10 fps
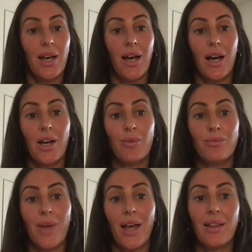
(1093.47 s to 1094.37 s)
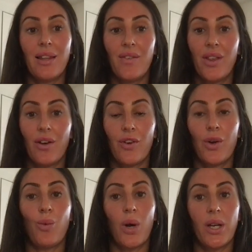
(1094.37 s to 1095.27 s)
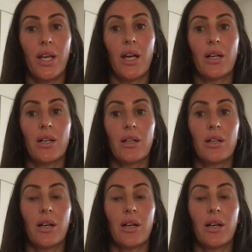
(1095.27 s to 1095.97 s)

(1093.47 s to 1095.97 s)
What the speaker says: I lived there for 1 year.